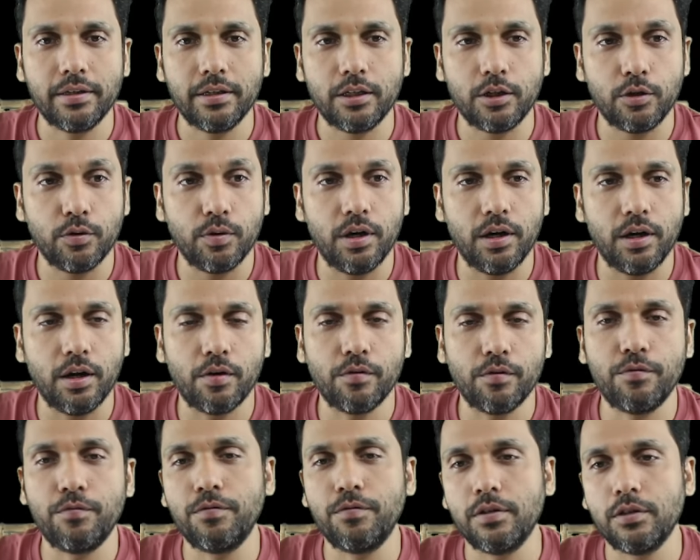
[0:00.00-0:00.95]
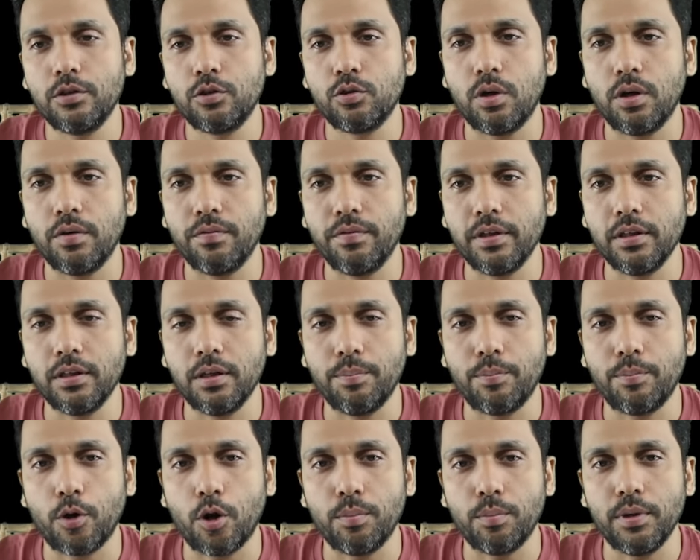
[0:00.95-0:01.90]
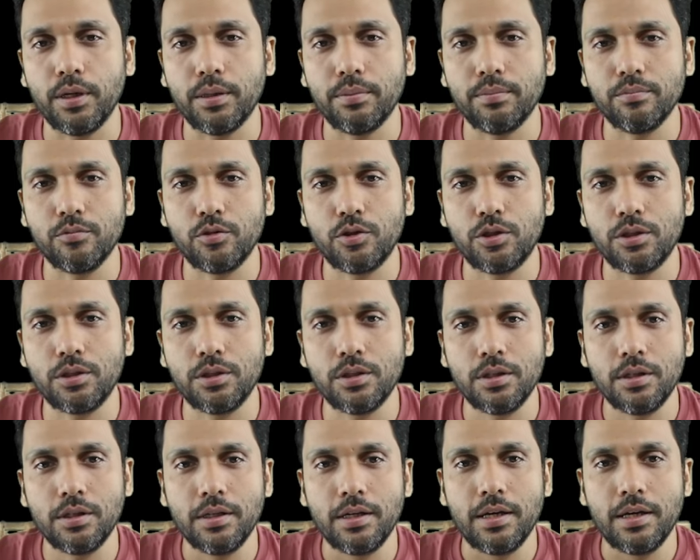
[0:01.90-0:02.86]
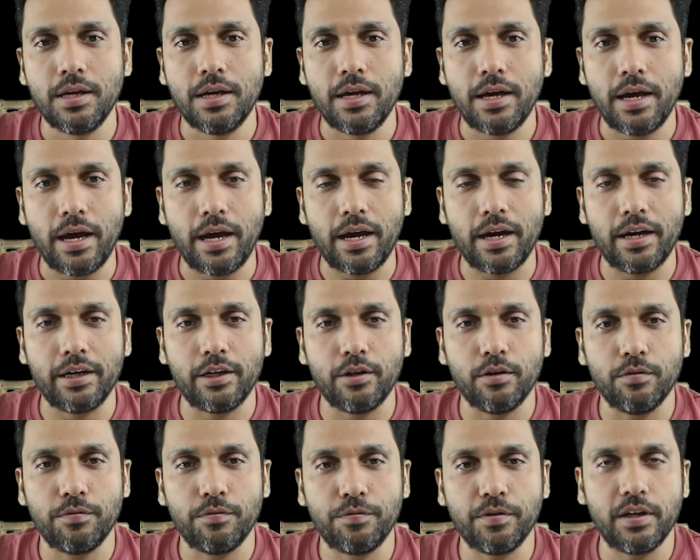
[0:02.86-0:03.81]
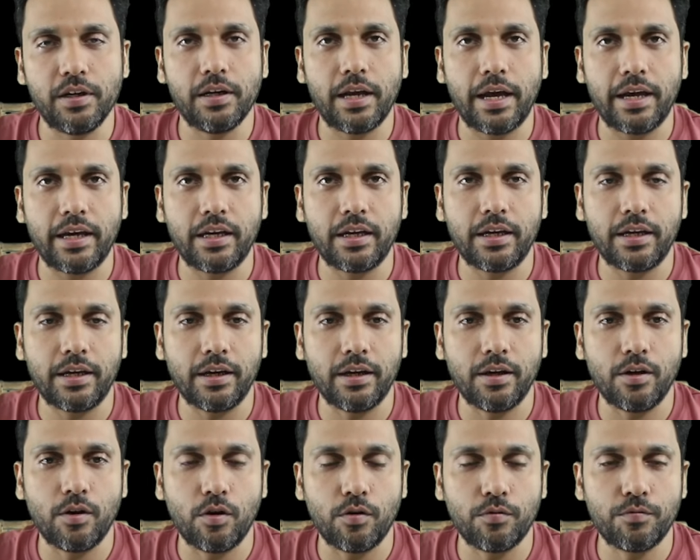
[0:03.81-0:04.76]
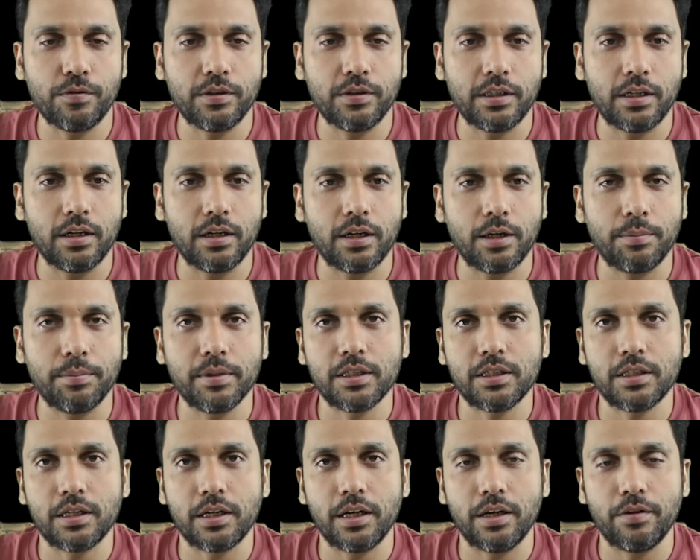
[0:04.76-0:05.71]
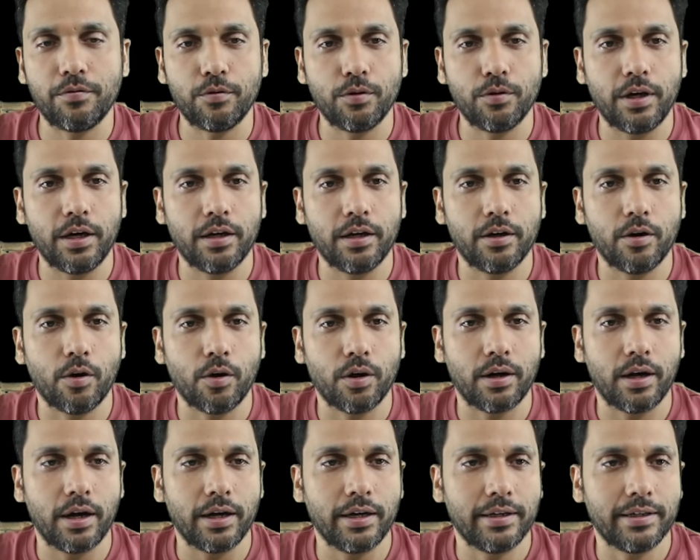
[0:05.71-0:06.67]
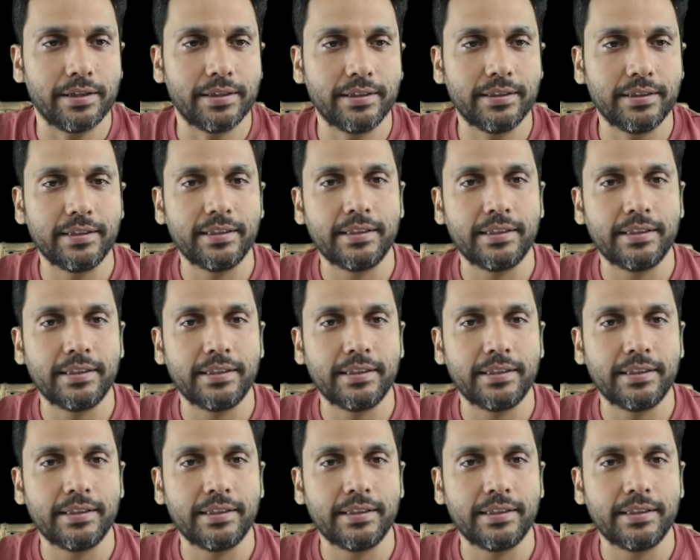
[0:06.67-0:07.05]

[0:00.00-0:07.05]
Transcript: you'll love solving the problems and you'll feel like king of physical chemistry if you get it all right.